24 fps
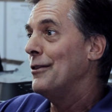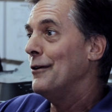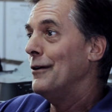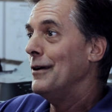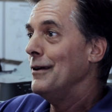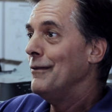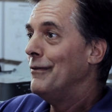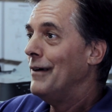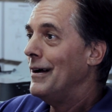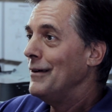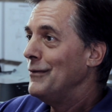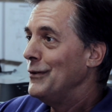
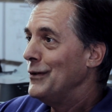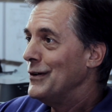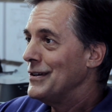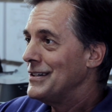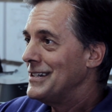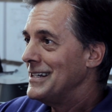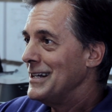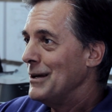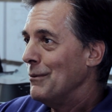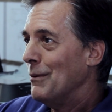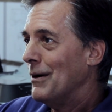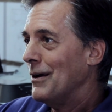35
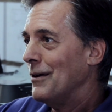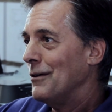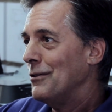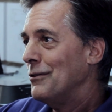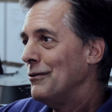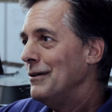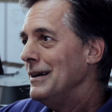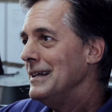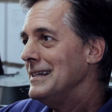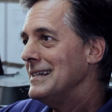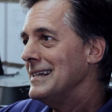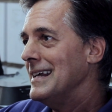U.S.C.
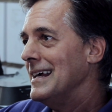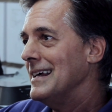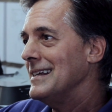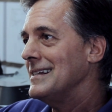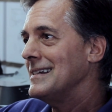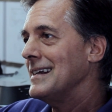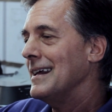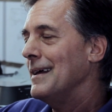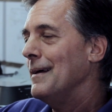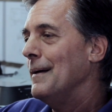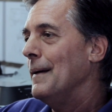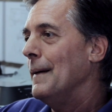103
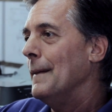says